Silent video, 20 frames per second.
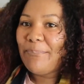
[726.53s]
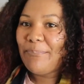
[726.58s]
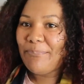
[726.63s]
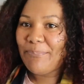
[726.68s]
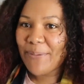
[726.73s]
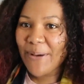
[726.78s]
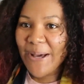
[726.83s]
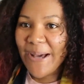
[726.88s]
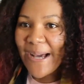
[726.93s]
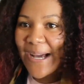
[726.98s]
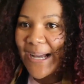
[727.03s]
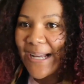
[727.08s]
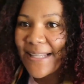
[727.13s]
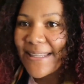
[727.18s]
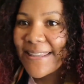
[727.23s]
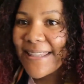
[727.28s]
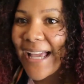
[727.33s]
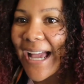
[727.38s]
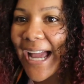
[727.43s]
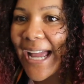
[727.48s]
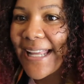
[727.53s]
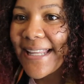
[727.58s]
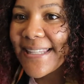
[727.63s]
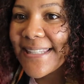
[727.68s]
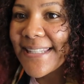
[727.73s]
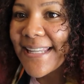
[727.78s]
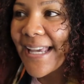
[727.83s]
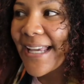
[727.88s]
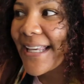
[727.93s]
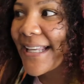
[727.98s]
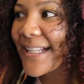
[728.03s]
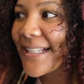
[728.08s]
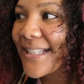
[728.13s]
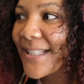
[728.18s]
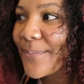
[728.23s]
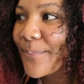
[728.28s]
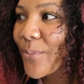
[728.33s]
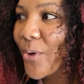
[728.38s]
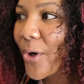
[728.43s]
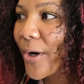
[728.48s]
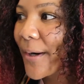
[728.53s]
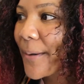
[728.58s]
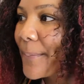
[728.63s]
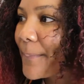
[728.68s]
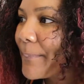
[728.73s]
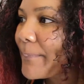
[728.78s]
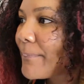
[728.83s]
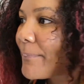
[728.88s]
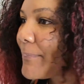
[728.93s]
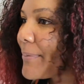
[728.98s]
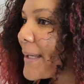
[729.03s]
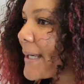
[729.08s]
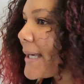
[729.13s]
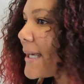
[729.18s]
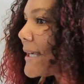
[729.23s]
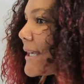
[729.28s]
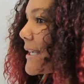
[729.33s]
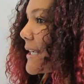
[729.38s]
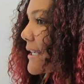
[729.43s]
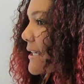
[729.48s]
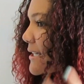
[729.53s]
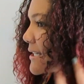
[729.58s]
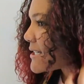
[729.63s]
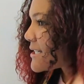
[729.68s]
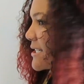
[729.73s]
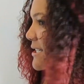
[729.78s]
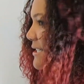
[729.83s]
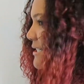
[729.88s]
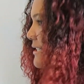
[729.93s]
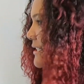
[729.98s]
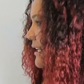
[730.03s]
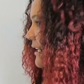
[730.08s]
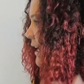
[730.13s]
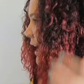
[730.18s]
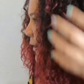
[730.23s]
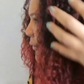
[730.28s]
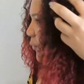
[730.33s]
but I think it's more pinkish than I